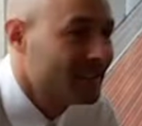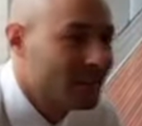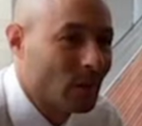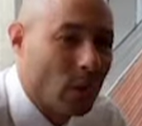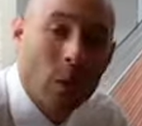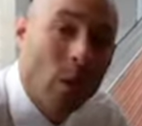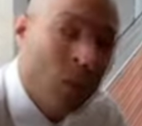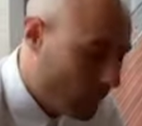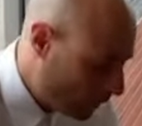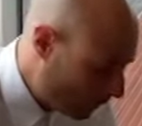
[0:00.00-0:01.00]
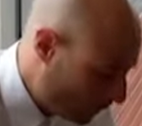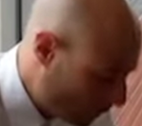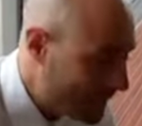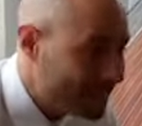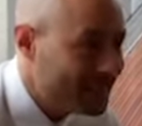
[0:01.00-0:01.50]
nursing convention?
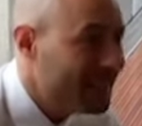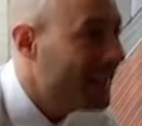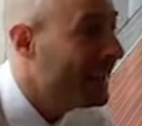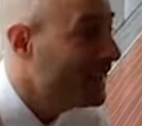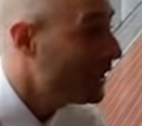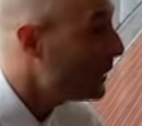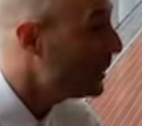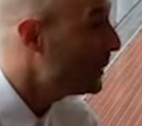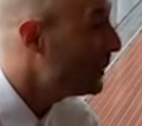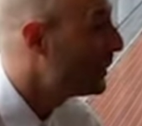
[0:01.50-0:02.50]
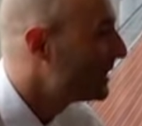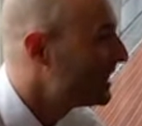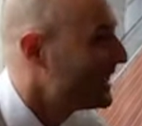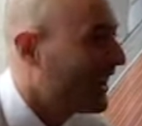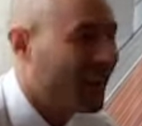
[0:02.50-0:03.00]
Well, first of all, it's
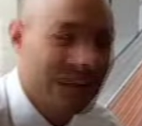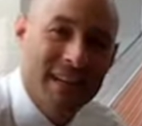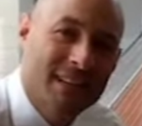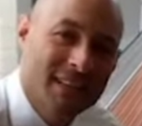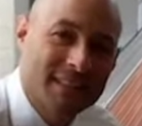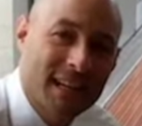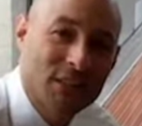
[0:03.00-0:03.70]
98% women.